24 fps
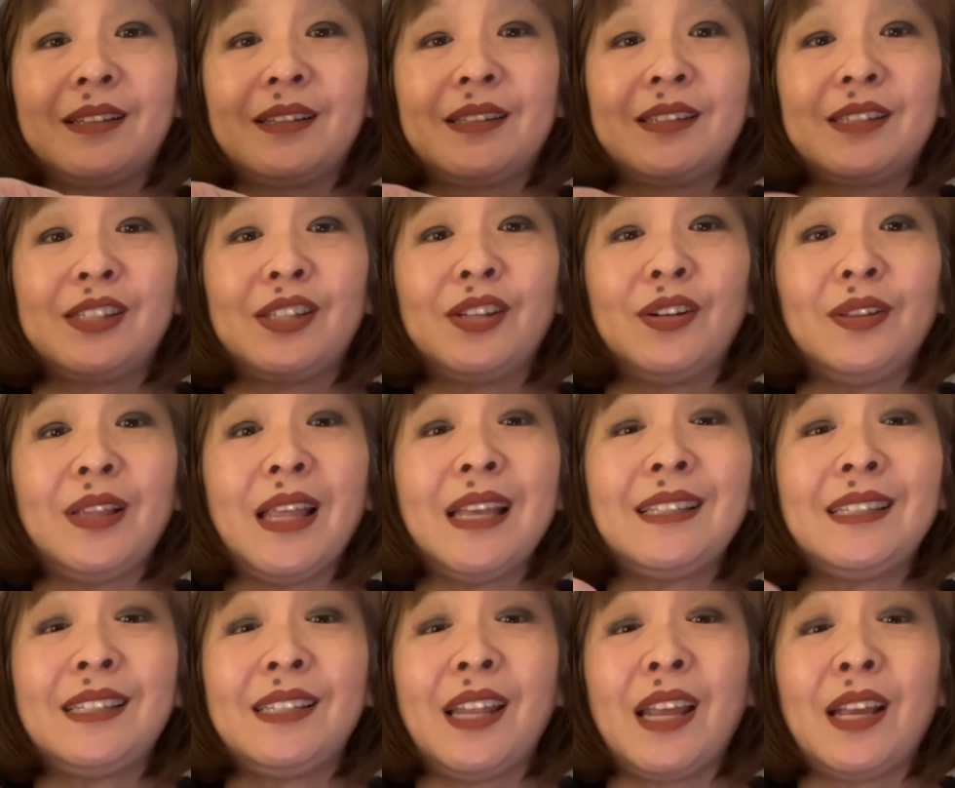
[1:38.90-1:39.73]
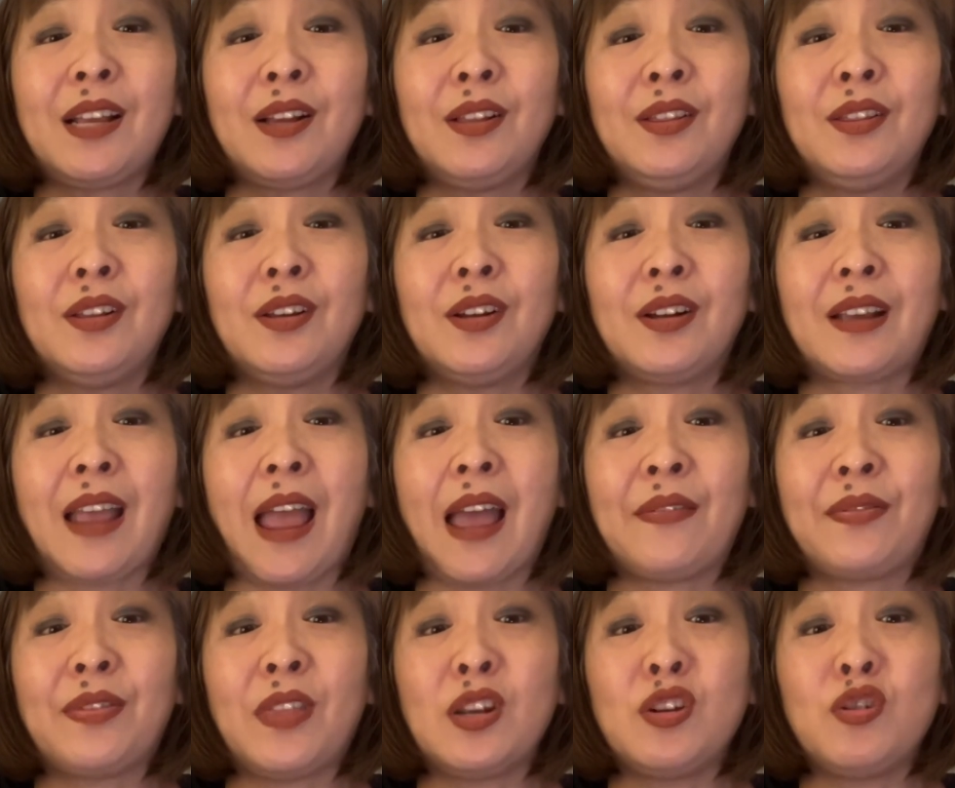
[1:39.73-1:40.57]
So let's take a look
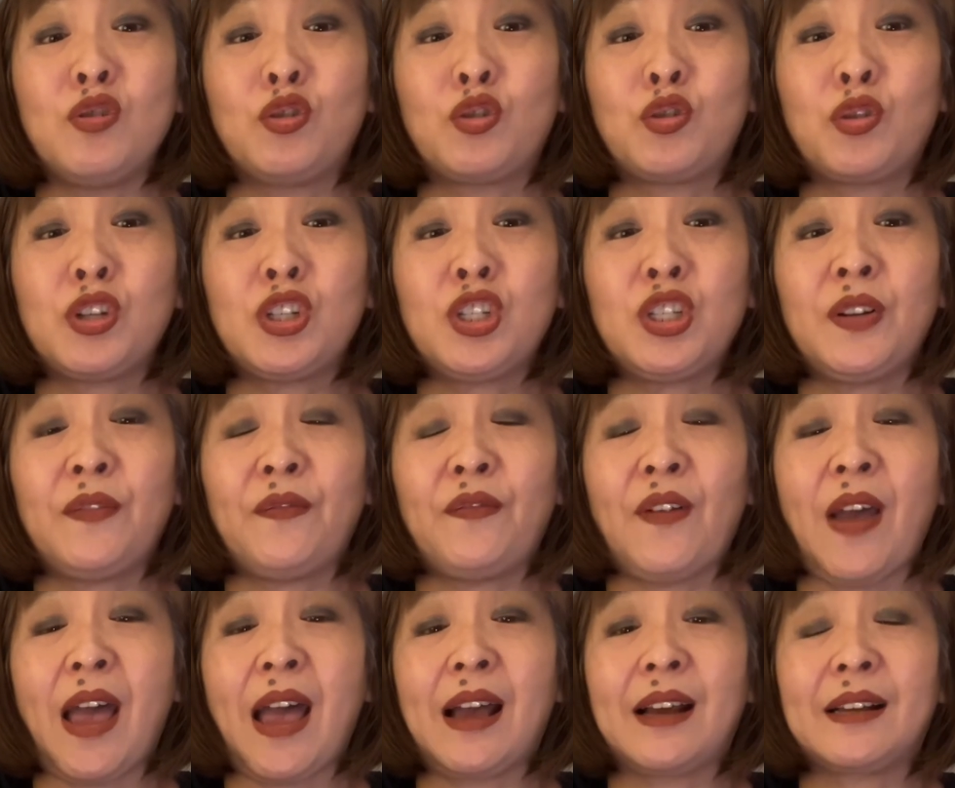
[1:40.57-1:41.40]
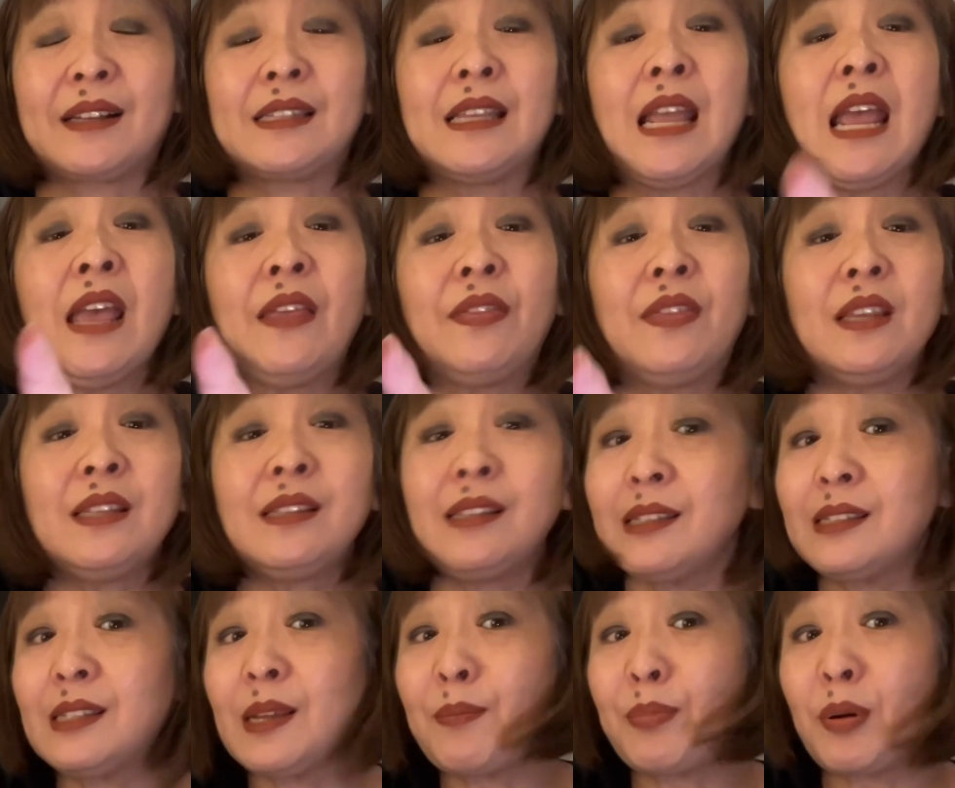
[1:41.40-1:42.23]
at the nutrition facts. This
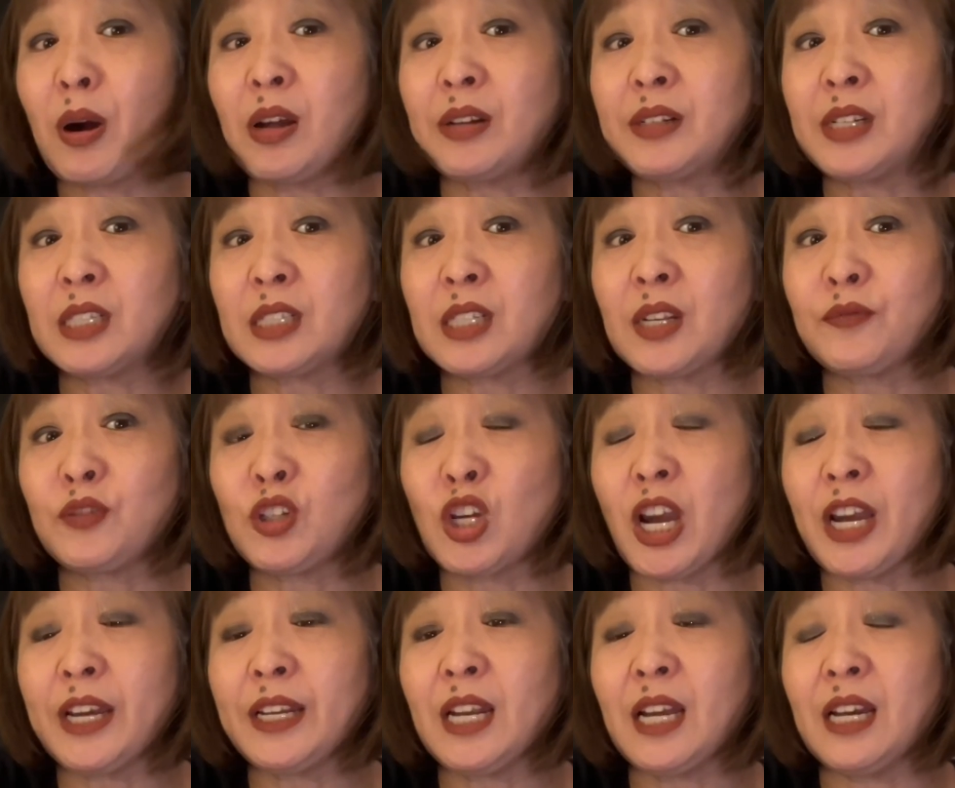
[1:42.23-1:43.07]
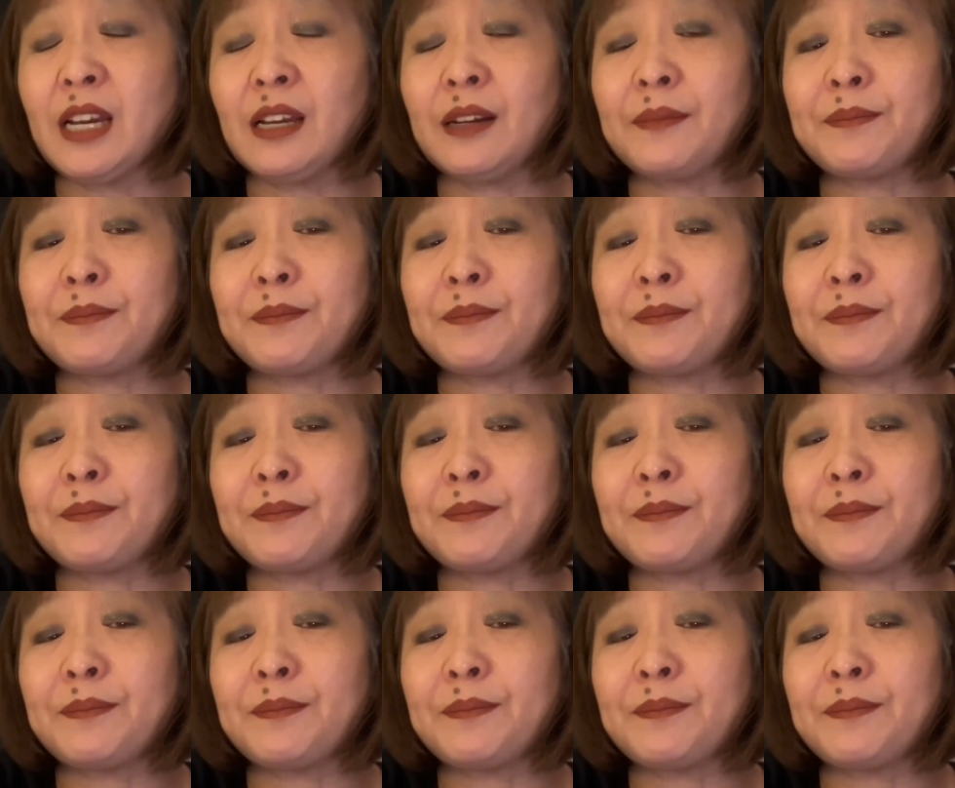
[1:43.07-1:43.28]
is a product of China.